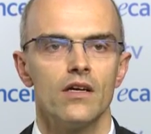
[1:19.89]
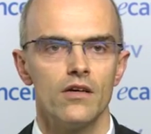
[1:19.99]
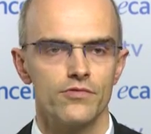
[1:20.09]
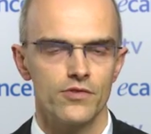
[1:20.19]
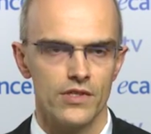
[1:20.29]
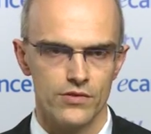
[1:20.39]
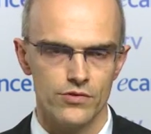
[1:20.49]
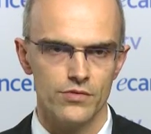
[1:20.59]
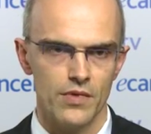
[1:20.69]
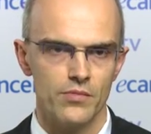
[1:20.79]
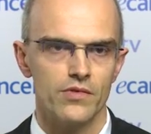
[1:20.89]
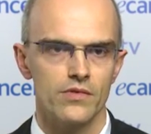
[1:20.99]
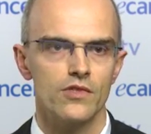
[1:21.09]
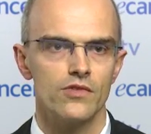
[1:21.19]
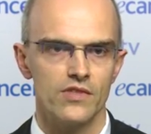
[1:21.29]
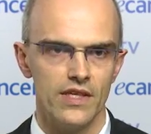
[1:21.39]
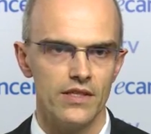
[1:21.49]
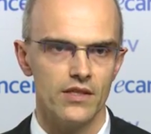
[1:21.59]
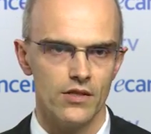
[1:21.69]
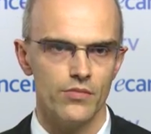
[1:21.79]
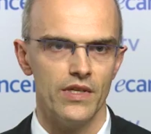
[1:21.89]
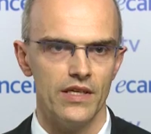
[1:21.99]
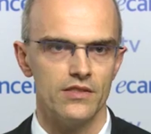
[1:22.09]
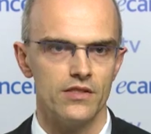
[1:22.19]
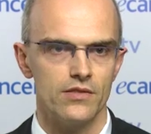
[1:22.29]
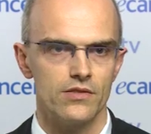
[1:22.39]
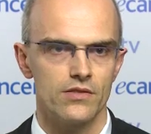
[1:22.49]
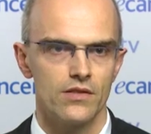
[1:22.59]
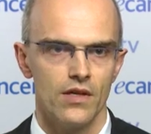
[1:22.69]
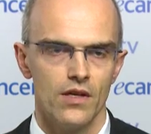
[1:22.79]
of trastuzumab-containing combinations,